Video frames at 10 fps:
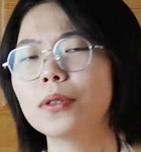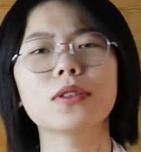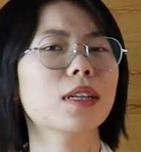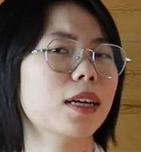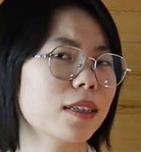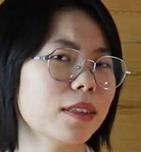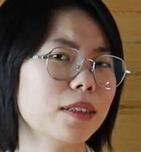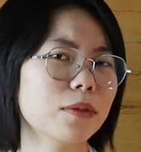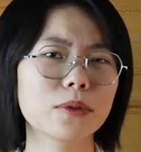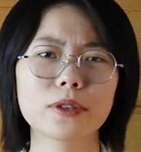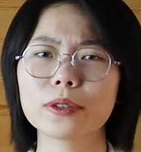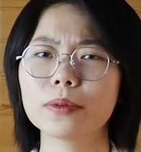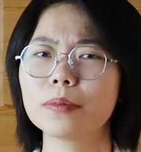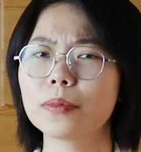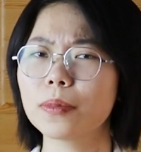Would you like her? Would
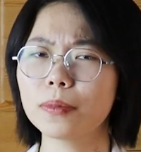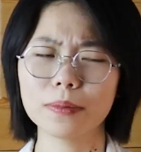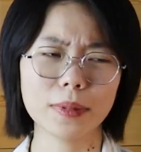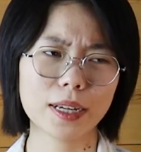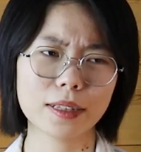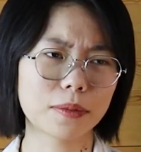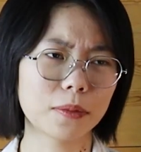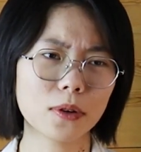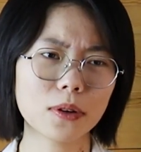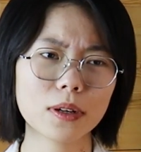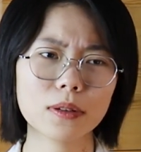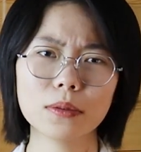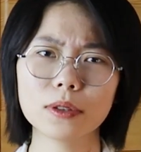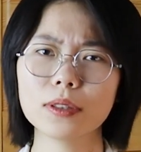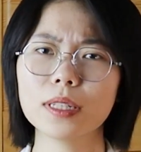you like her more?
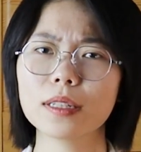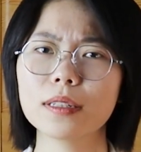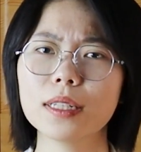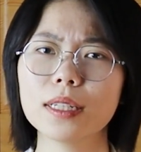Or would you like